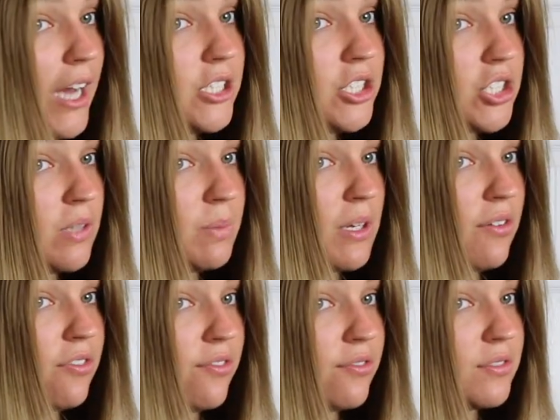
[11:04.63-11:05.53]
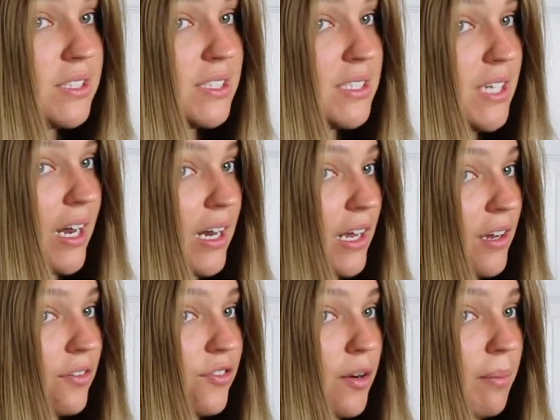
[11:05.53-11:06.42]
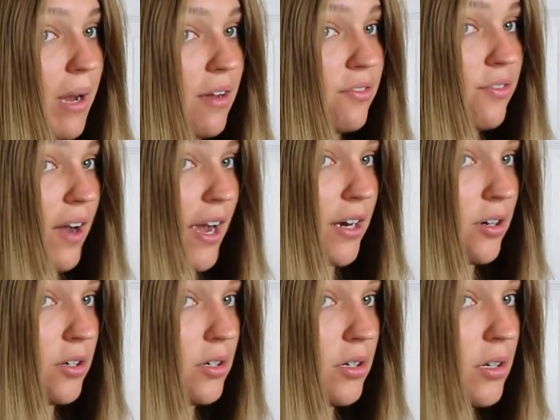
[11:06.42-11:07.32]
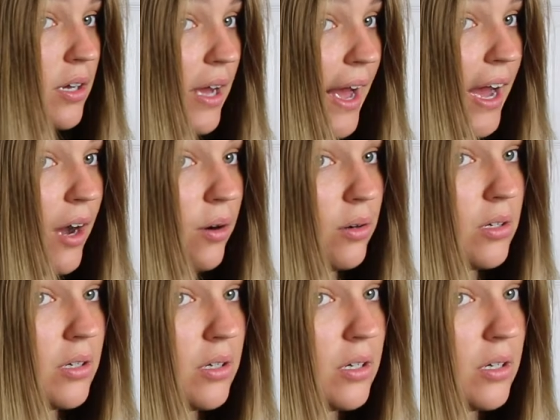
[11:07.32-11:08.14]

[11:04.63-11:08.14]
I should be studying for my final. Ow.